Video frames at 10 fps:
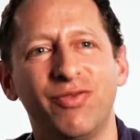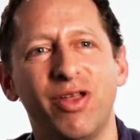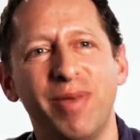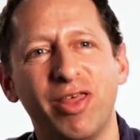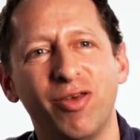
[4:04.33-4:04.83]
of
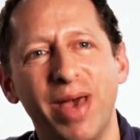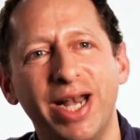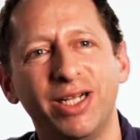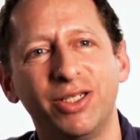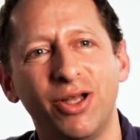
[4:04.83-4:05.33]
their
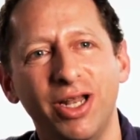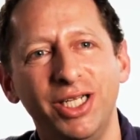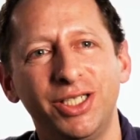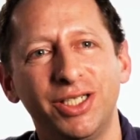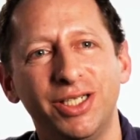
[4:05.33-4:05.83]
mathematical
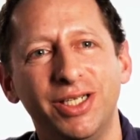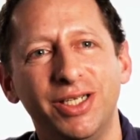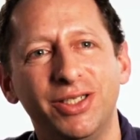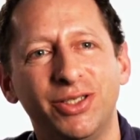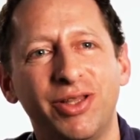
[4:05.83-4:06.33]
knowledge
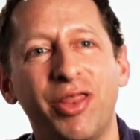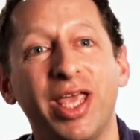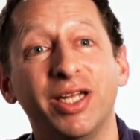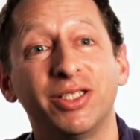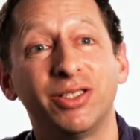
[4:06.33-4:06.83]
so that
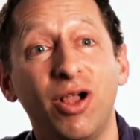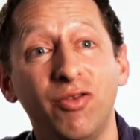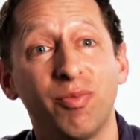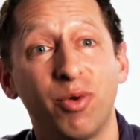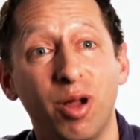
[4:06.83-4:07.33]
they can
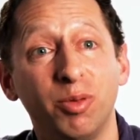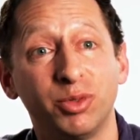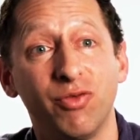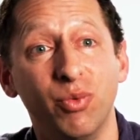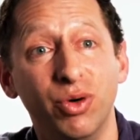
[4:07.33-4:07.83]
solve the
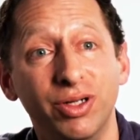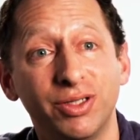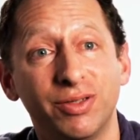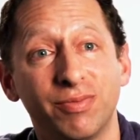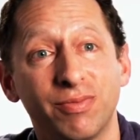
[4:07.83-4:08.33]
problems of the world.